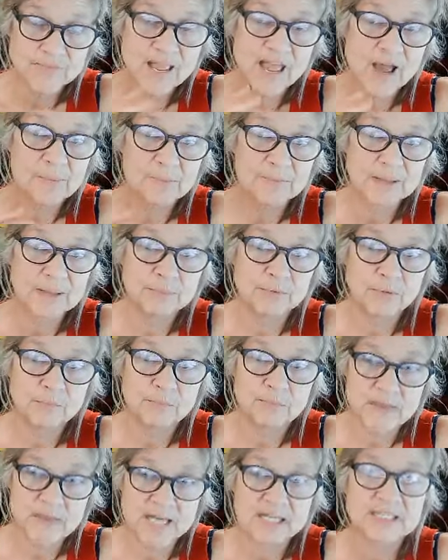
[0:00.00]
how people
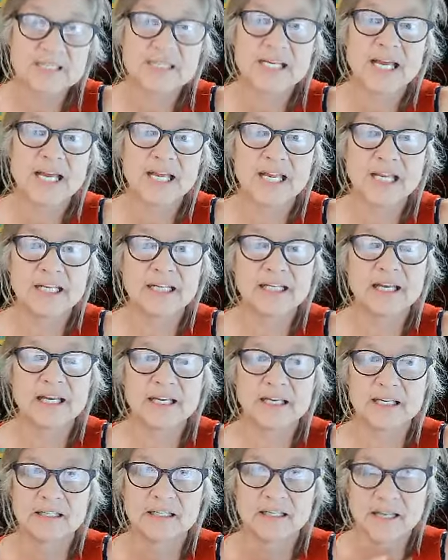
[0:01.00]
meditate
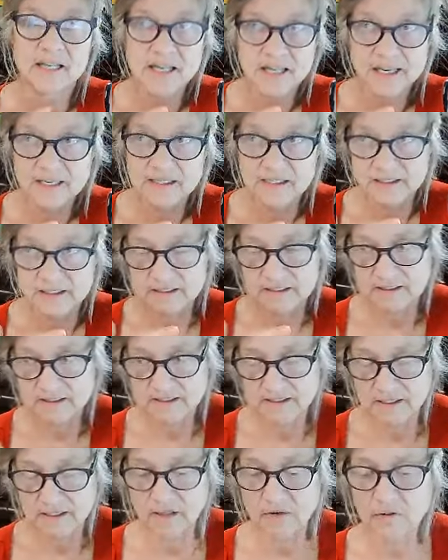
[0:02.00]
and and
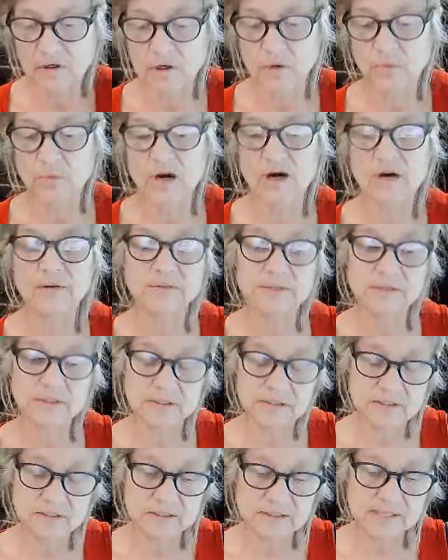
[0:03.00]
you know go off
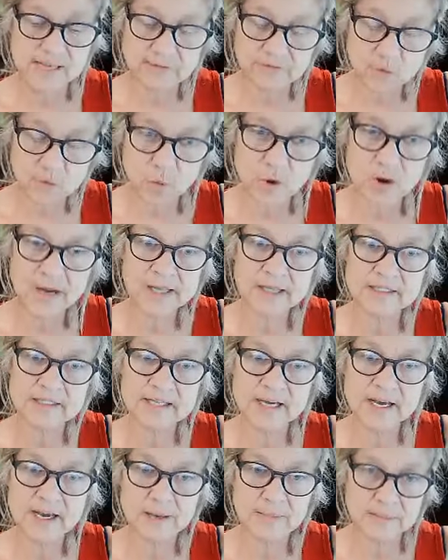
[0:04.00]
to just have quiet
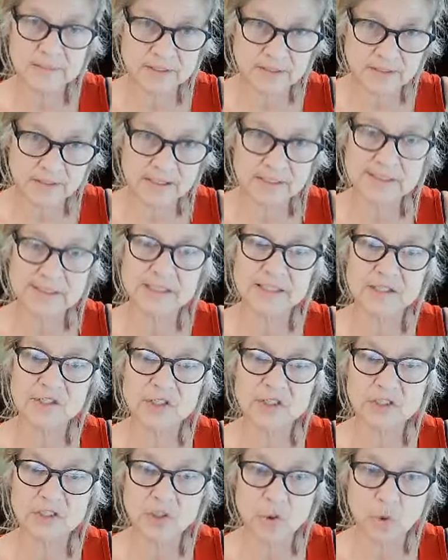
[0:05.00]
time and listen
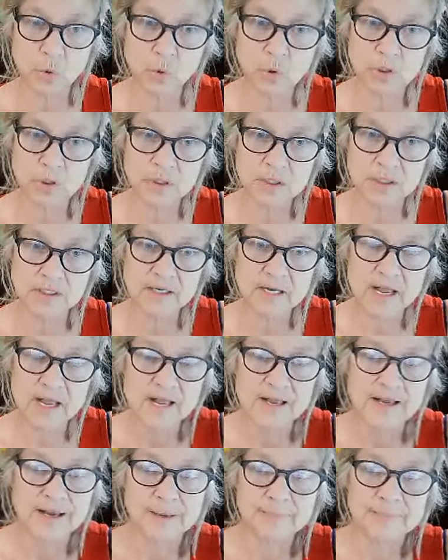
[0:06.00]
to the Lord and
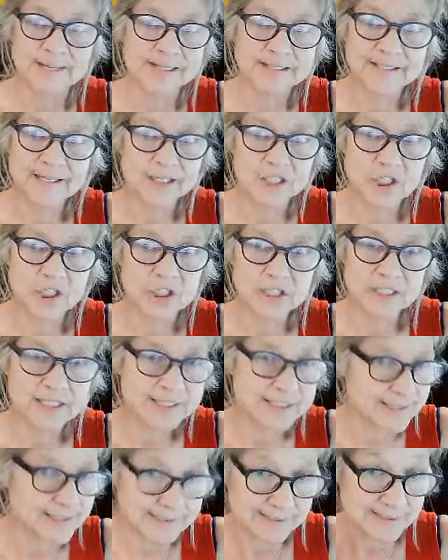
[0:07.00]
I'm like there
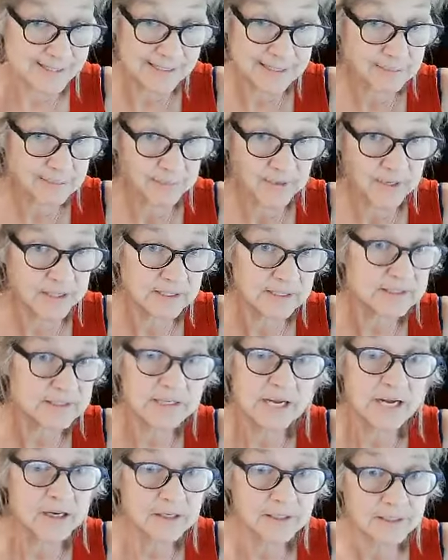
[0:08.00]
this this brain is
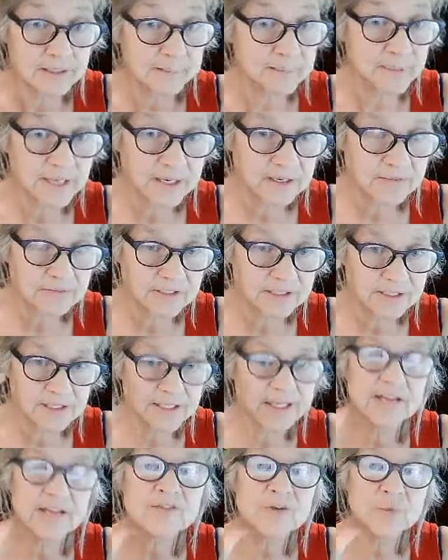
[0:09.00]
not going to be able to
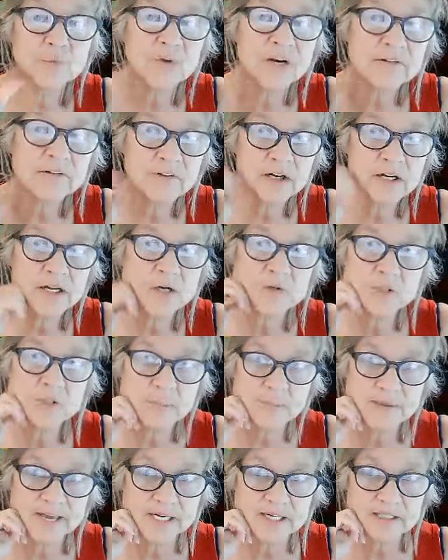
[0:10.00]
even whenever I go to
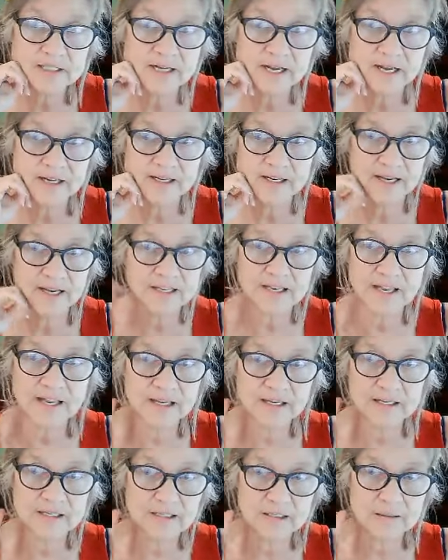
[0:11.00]
bed at night I
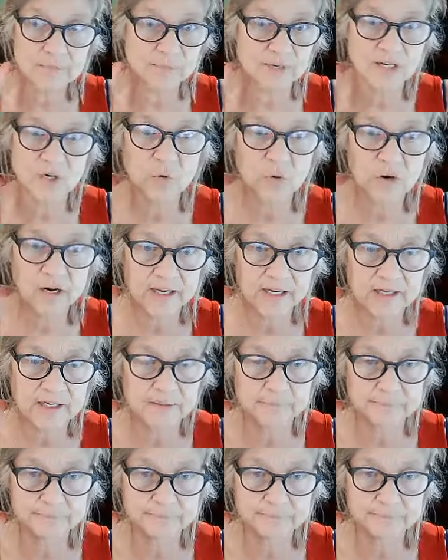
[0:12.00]
can't be quiet